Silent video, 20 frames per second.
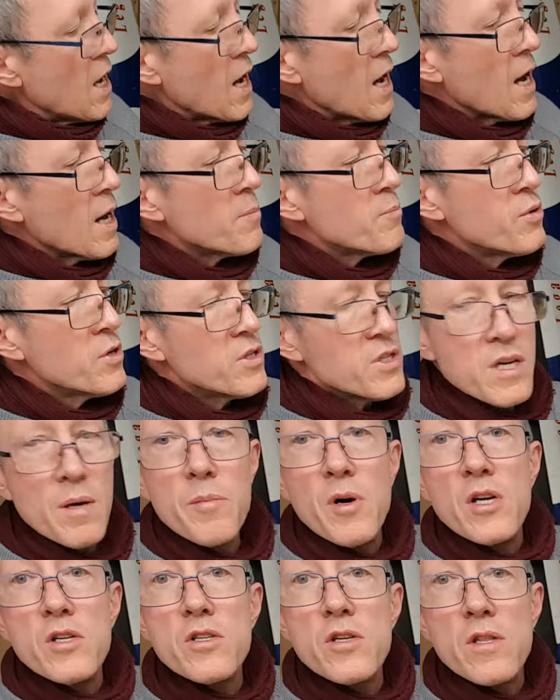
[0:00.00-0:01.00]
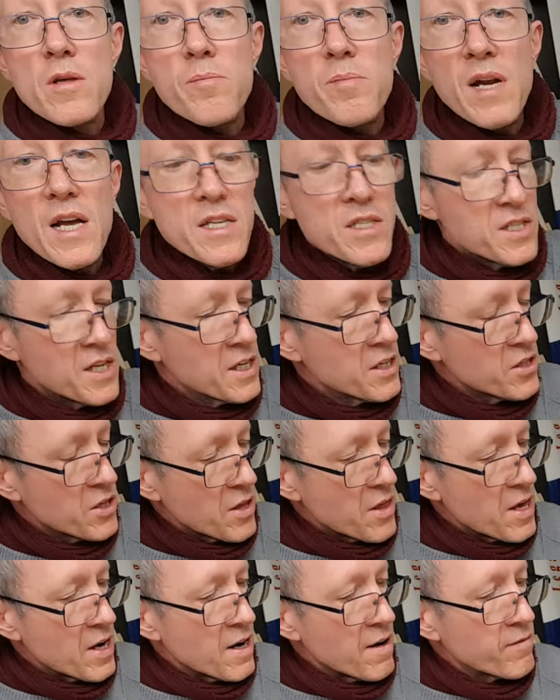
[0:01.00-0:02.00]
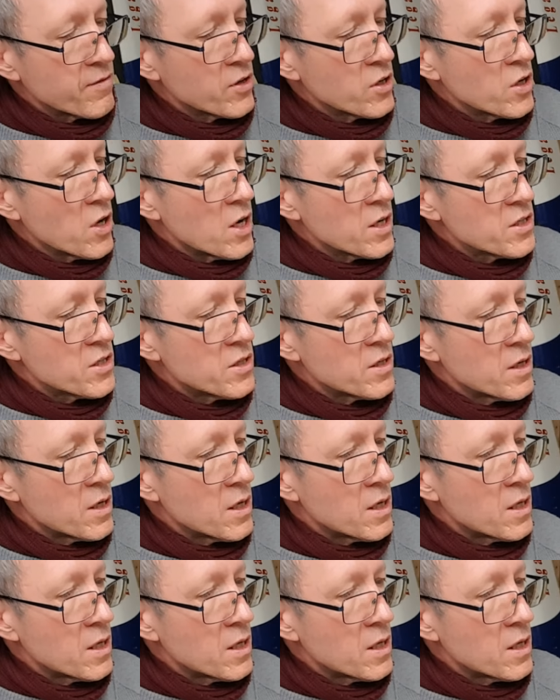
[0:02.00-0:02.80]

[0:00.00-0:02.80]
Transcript: I put some onto the plastic so that I've got